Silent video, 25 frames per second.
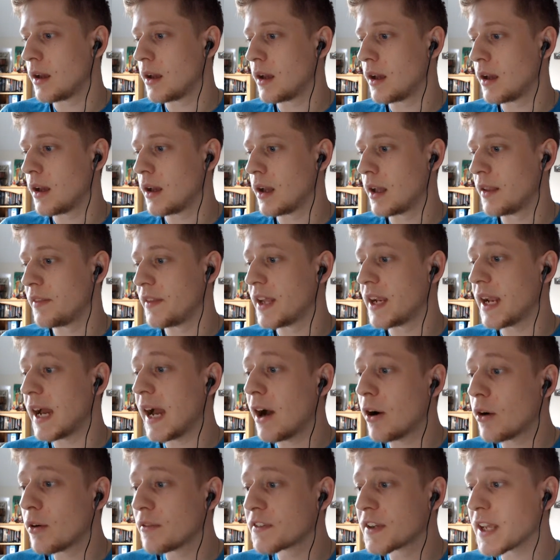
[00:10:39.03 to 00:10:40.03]
And then
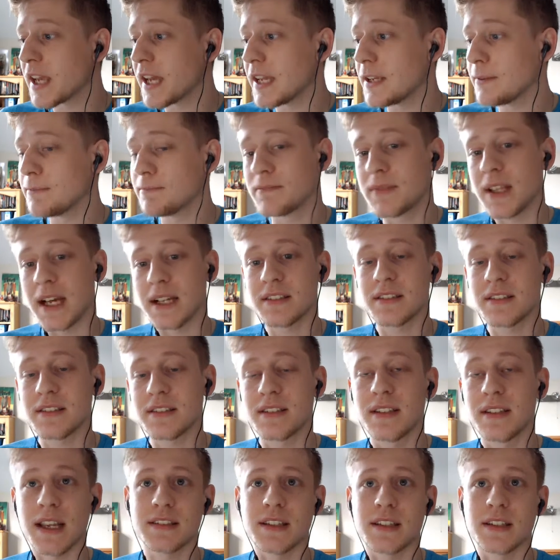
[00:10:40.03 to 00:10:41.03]
out of game, that's the
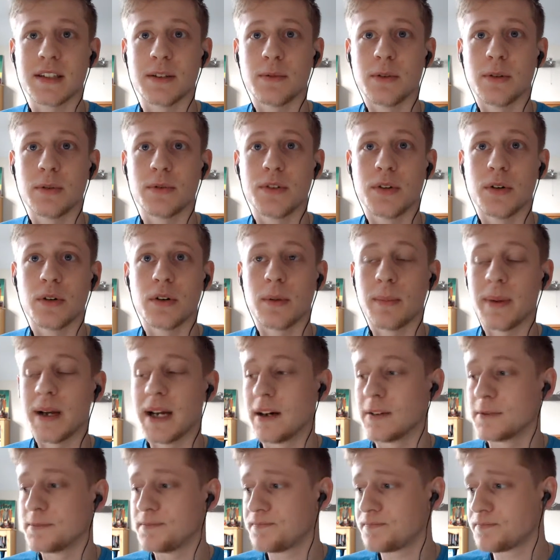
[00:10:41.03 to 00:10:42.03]
next thing that we'll talk
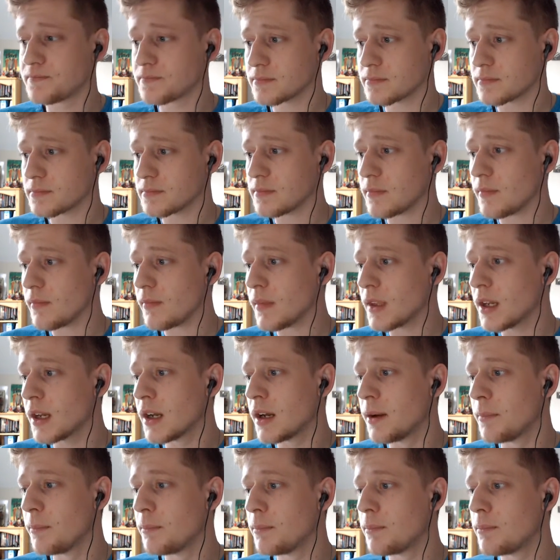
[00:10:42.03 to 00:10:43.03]
about.
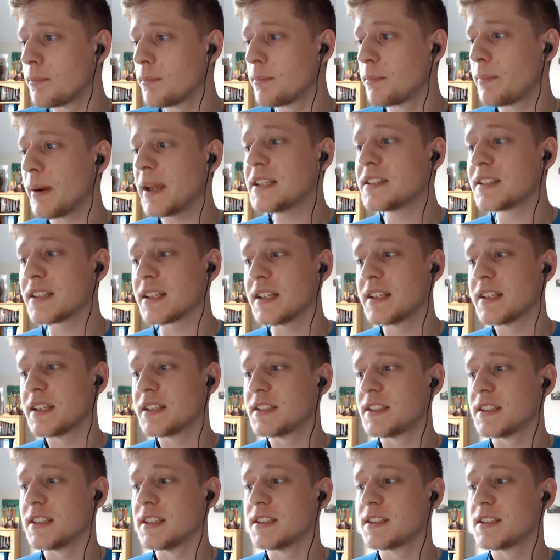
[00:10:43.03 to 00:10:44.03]
Basically
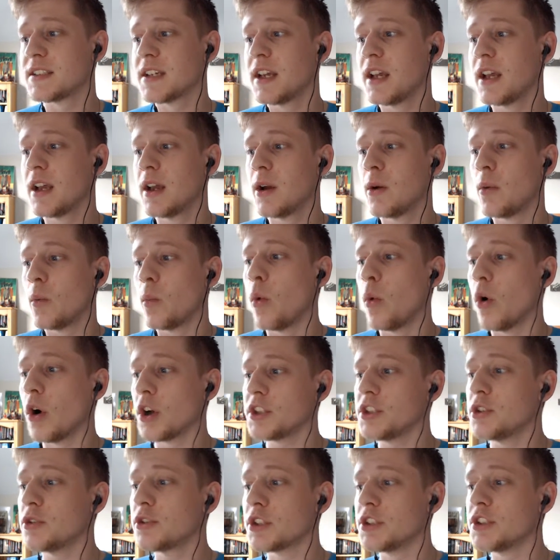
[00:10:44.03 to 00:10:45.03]
this is what
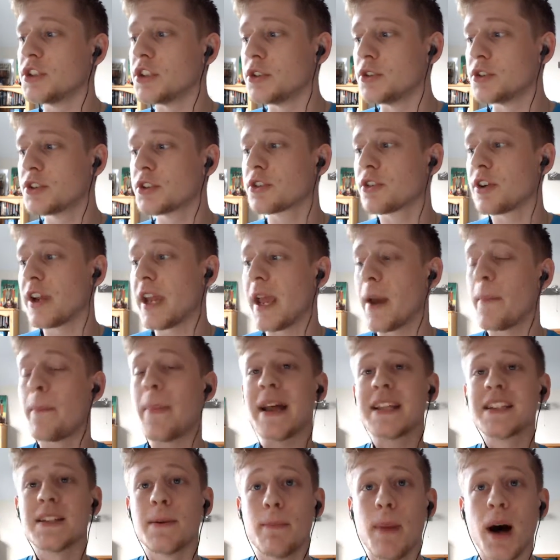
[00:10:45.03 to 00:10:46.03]
you can do to create a
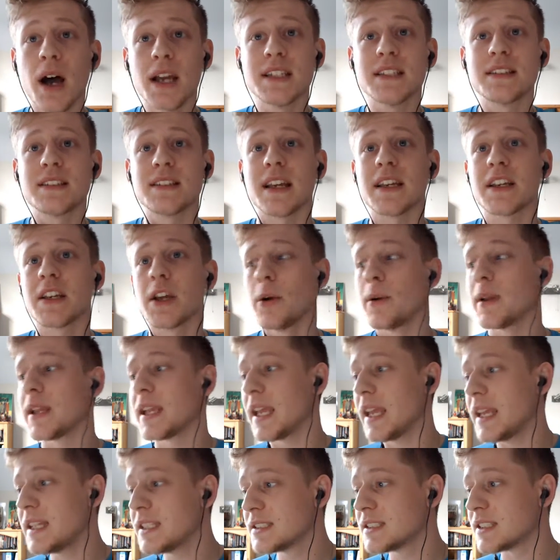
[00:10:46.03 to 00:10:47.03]
better mindset going
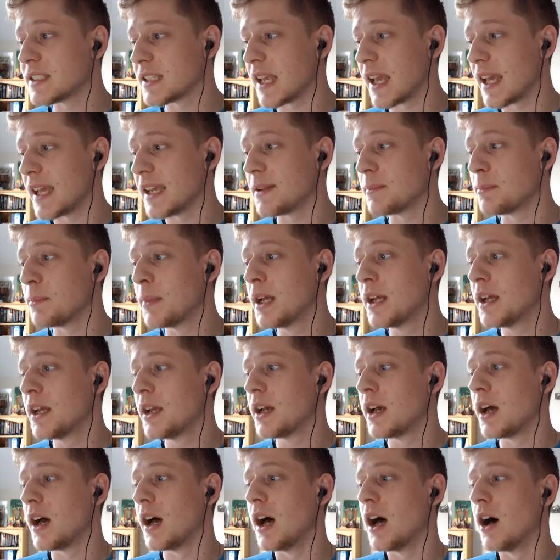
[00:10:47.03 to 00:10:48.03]
into game,
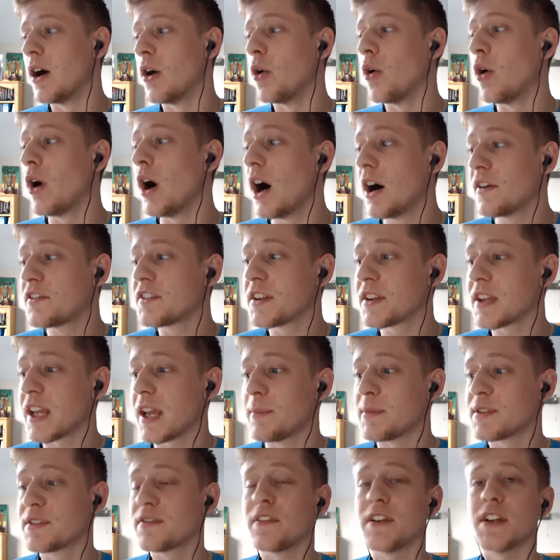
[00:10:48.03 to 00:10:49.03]
or after the game
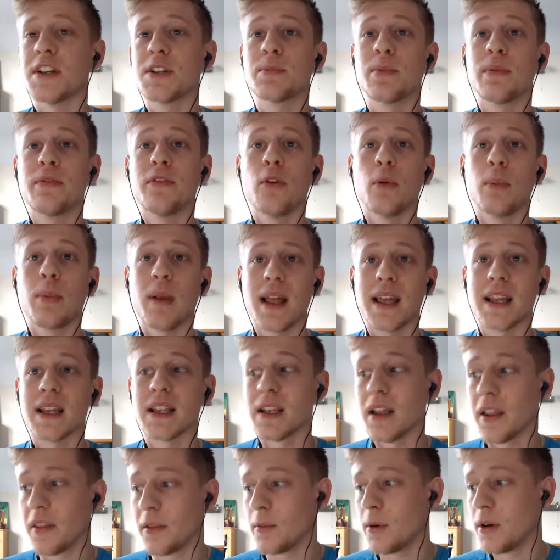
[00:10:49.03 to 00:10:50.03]
is finished before playing
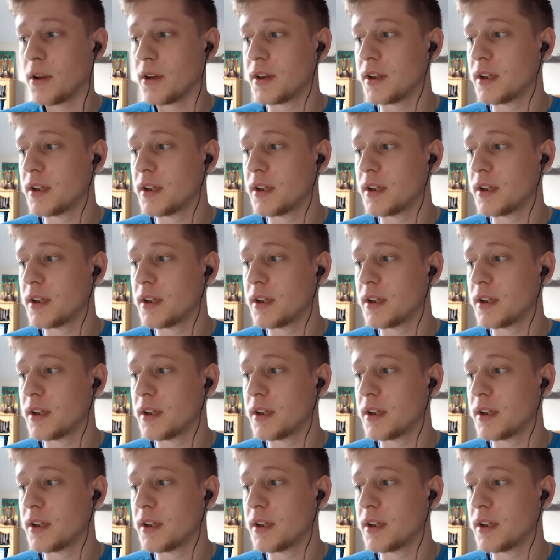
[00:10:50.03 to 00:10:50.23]
another one.